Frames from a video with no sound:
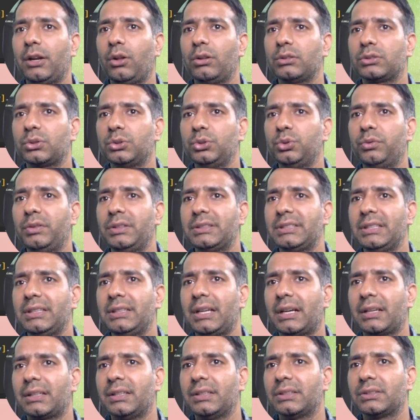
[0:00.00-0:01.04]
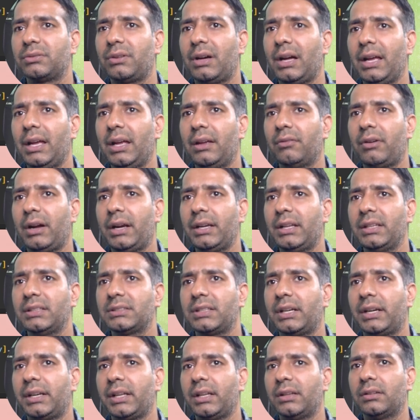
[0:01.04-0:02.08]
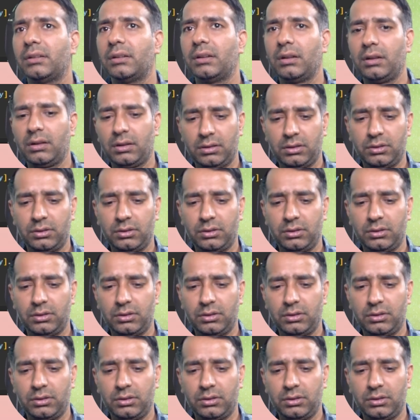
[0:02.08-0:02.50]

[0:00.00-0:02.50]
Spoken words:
And also you will see that this, why it is written.